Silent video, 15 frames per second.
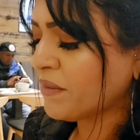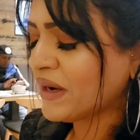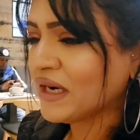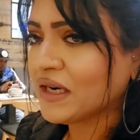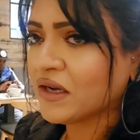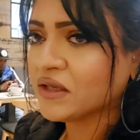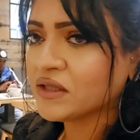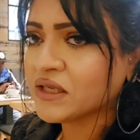my
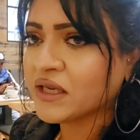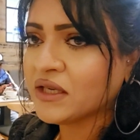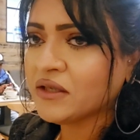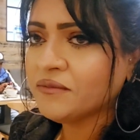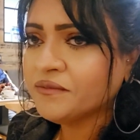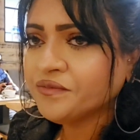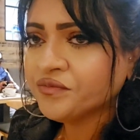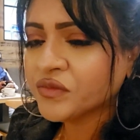latte,
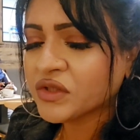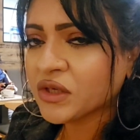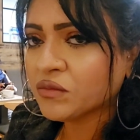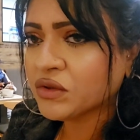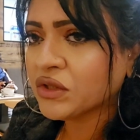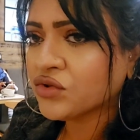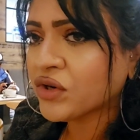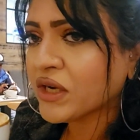so
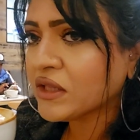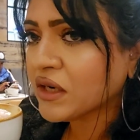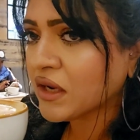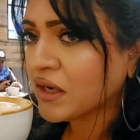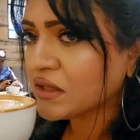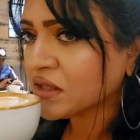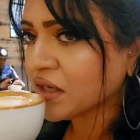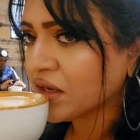I'm going to try the
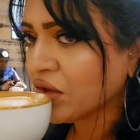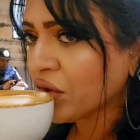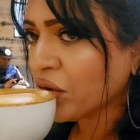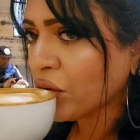latte.